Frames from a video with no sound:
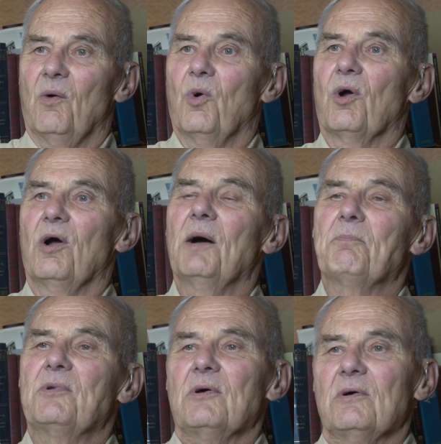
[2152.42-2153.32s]
We're up
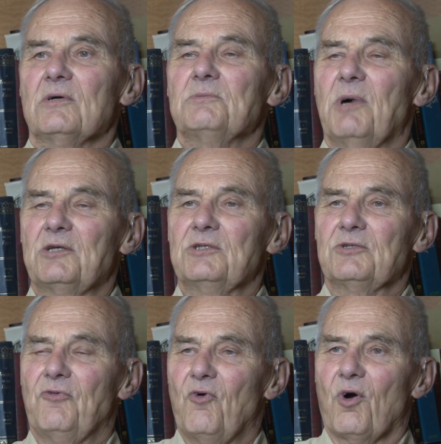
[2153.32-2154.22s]
to as much as
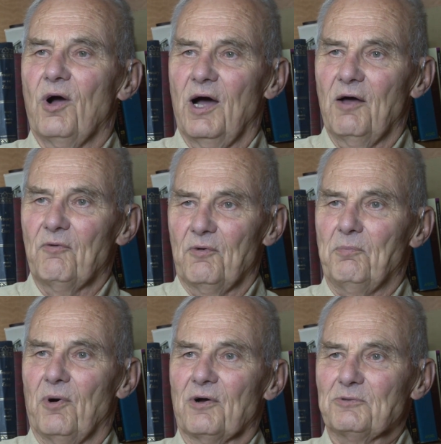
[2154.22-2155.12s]
400
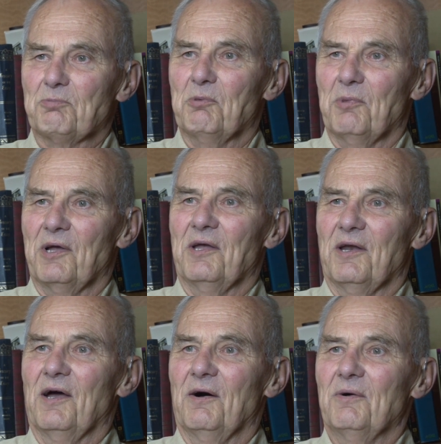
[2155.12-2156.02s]
parts per million
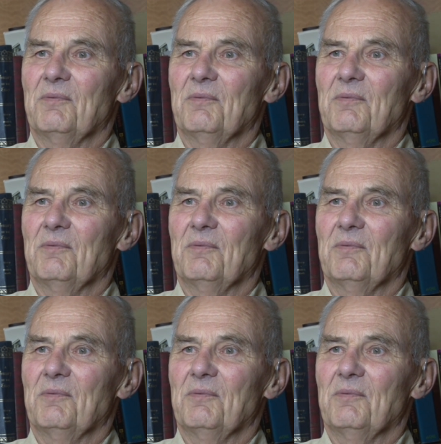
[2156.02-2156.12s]
now.